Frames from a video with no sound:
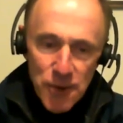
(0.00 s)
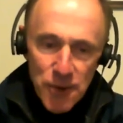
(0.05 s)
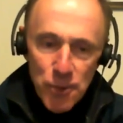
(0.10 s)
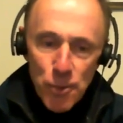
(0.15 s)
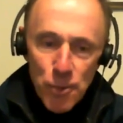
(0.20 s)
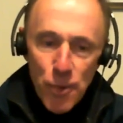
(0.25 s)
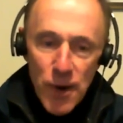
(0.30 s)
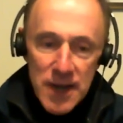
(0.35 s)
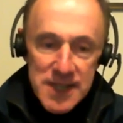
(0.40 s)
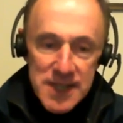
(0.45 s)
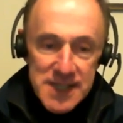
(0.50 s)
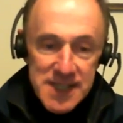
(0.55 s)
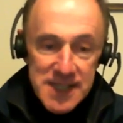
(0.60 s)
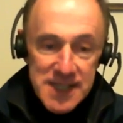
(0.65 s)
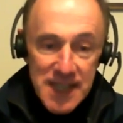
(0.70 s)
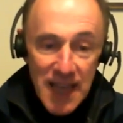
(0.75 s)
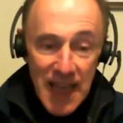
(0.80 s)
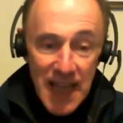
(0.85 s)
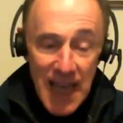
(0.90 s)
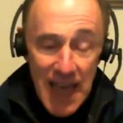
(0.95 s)
was
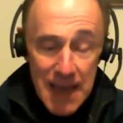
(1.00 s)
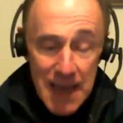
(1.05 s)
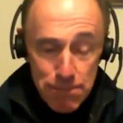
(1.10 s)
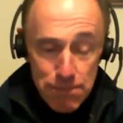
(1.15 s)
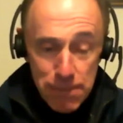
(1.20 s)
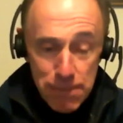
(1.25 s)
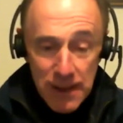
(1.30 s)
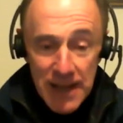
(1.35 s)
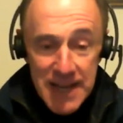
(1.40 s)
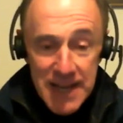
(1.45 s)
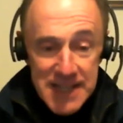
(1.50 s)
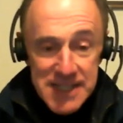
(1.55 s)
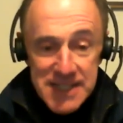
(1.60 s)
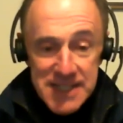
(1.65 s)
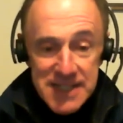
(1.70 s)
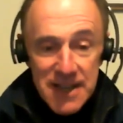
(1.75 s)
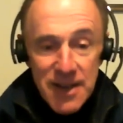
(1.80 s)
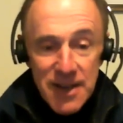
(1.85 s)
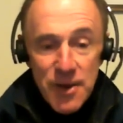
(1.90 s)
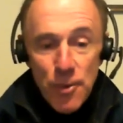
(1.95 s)
a place